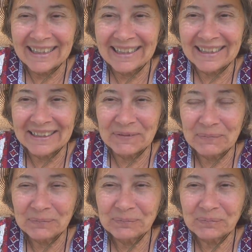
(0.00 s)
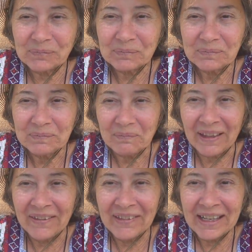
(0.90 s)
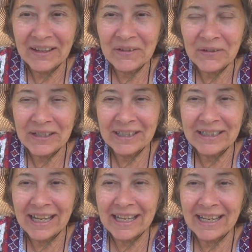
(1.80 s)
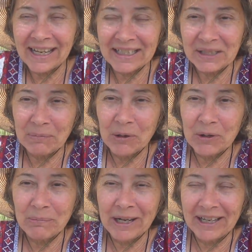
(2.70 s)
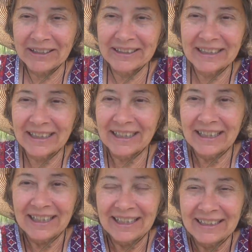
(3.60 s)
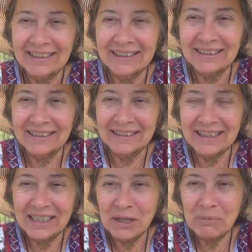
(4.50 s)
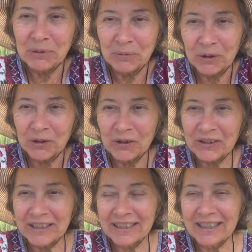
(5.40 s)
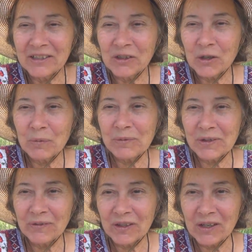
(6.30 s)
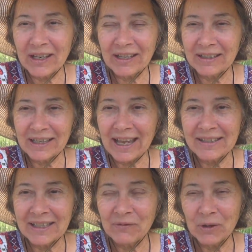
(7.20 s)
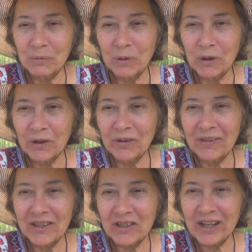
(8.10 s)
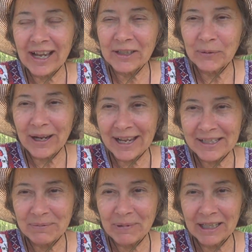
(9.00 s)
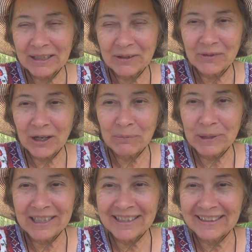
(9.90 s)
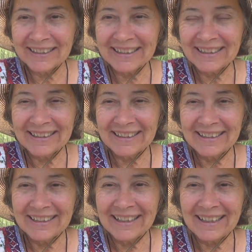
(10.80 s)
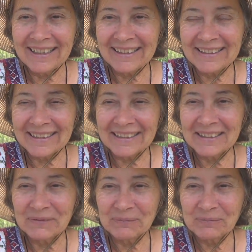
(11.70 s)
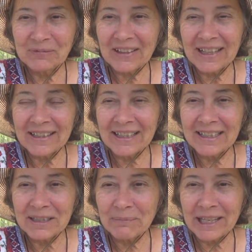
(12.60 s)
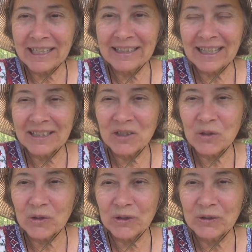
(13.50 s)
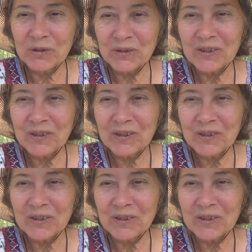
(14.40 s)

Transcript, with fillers: Um, the other day I spoke about uh, the demon world in terms of the, uh, as if it were the shadow aspect of our being. And um, I think in the main that's true.